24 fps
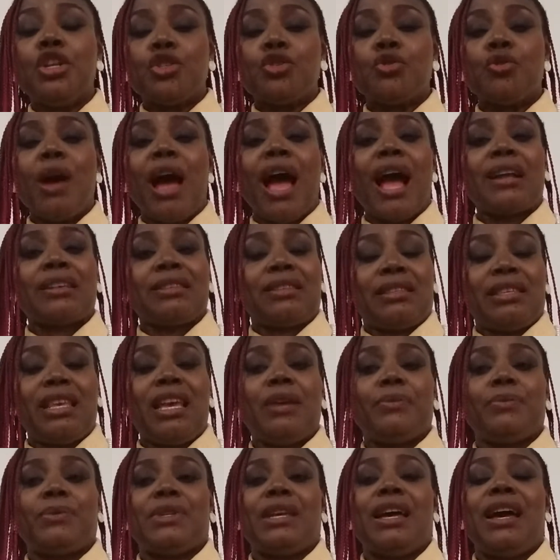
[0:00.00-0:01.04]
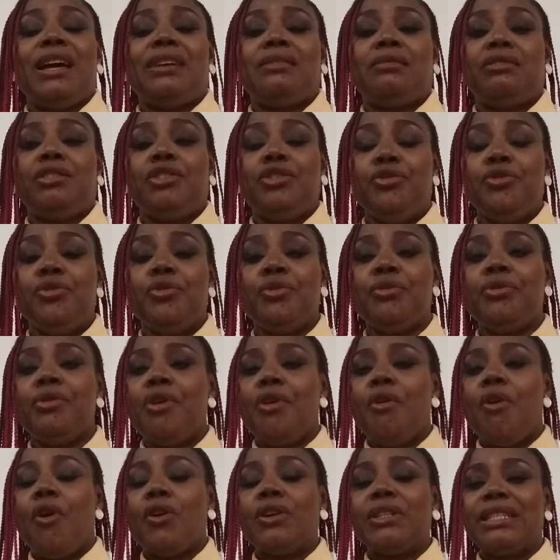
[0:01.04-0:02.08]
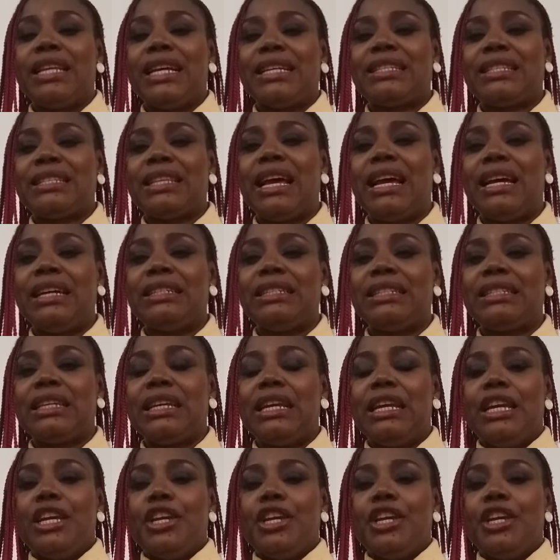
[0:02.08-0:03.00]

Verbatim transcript: to accept and you know understand.